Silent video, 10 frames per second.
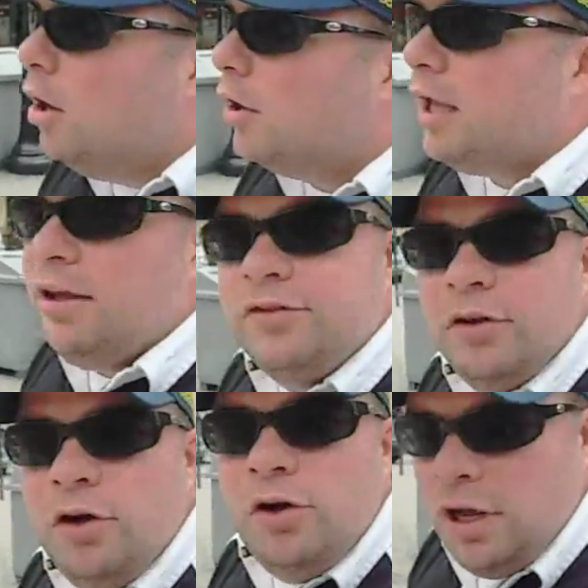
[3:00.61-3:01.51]
Okay,
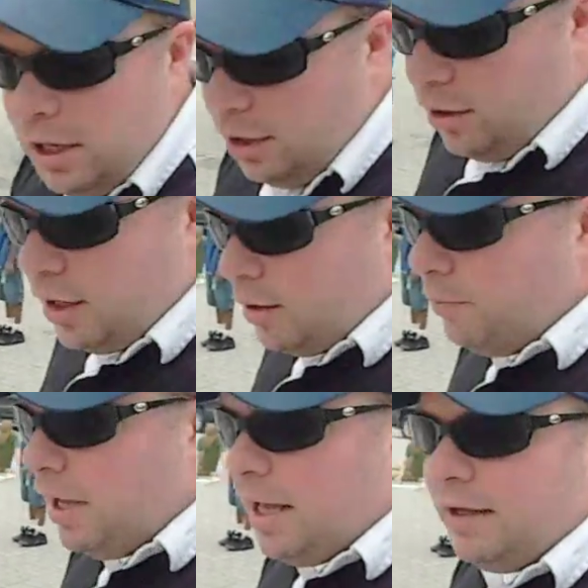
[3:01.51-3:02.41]
so here I
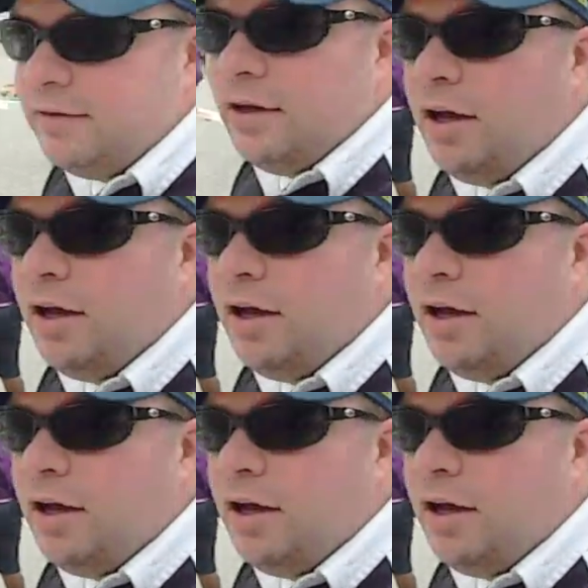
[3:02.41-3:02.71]
am at